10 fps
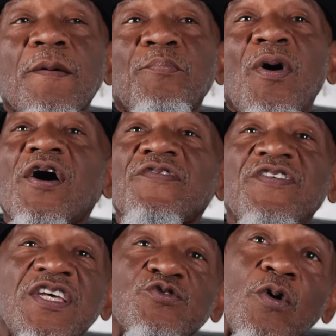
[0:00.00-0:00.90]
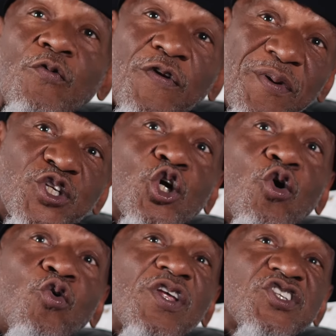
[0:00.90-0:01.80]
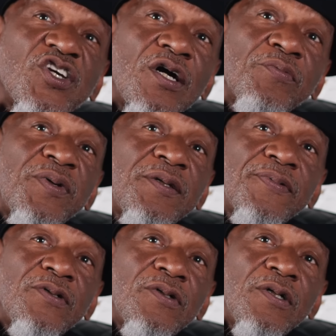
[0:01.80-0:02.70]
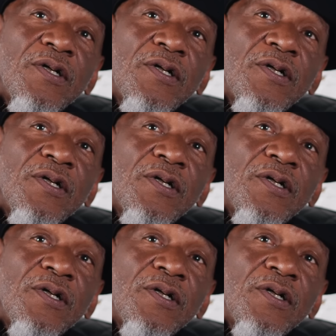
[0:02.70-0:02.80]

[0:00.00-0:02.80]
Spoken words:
Part of it is what we've been told as young people.